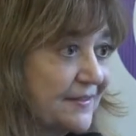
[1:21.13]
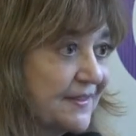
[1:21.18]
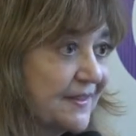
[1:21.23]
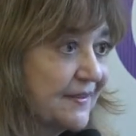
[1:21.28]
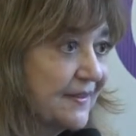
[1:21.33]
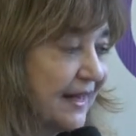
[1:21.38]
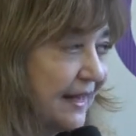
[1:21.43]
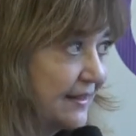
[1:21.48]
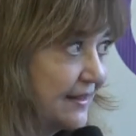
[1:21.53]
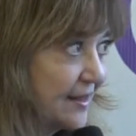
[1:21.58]

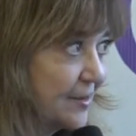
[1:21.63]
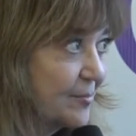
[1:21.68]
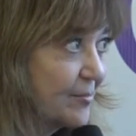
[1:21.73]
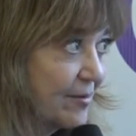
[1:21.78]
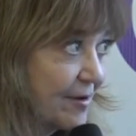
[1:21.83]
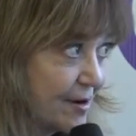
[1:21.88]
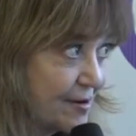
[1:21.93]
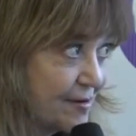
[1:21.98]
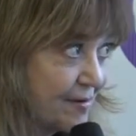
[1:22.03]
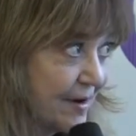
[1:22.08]
so that the
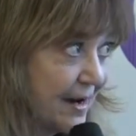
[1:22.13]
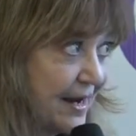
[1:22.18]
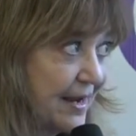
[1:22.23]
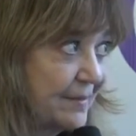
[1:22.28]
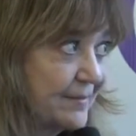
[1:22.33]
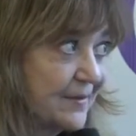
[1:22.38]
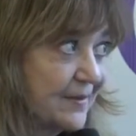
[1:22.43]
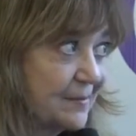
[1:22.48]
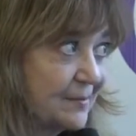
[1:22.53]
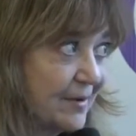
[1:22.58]

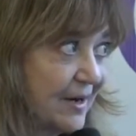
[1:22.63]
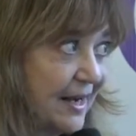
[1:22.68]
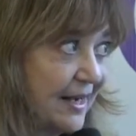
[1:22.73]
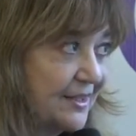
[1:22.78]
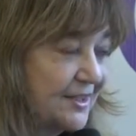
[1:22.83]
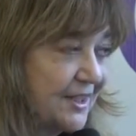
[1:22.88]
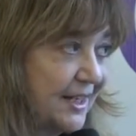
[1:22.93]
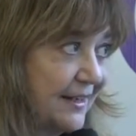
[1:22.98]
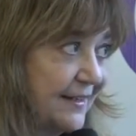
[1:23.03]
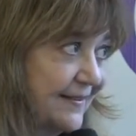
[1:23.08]
programs and
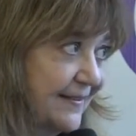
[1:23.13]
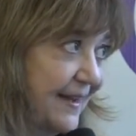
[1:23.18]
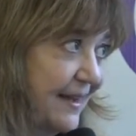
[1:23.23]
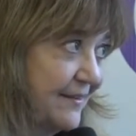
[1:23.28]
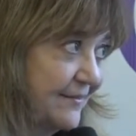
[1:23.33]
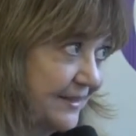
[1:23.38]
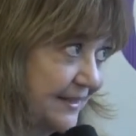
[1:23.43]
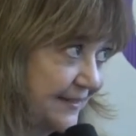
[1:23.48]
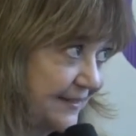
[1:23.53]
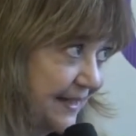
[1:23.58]
projects
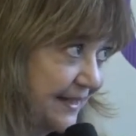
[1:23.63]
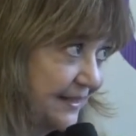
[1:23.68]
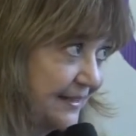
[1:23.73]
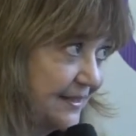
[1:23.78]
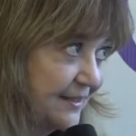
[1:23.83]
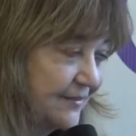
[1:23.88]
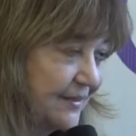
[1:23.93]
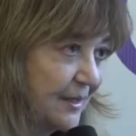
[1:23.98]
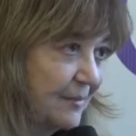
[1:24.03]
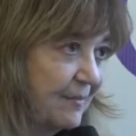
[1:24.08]
have a
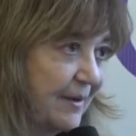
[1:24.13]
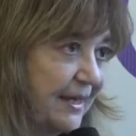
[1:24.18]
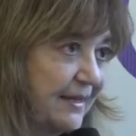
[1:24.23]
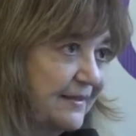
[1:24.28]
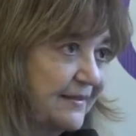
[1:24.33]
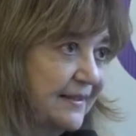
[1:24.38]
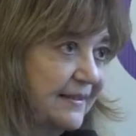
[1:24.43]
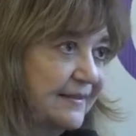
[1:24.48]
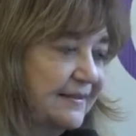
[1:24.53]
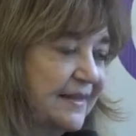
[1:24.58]
scientific
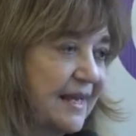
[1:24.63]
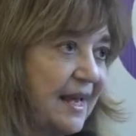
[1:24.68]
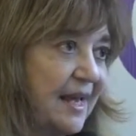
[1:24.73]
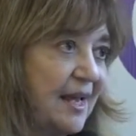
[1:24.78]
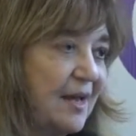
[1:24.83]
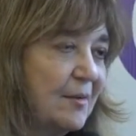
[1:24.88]
basis.